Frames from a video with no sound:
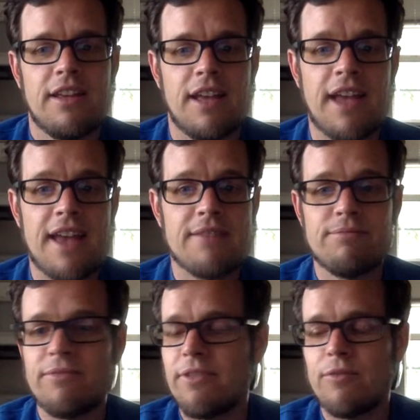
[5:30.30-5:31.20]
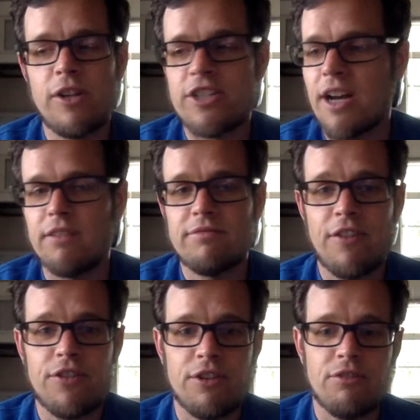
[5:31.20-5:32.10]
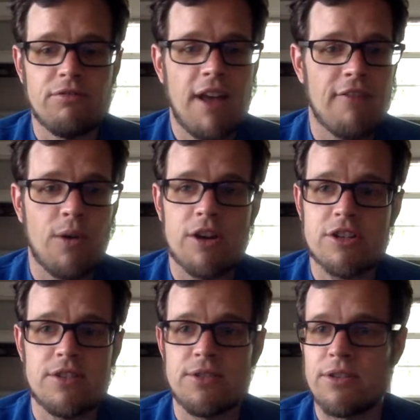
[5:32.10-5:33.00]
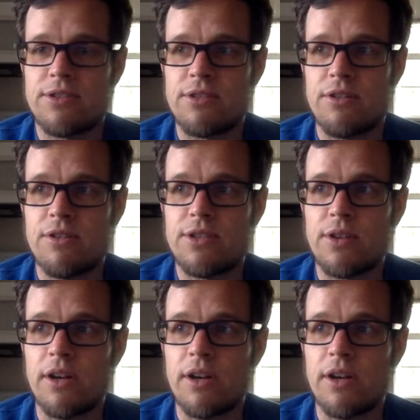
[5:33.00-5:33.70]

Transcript: Again, reach out if you have questions or concerns,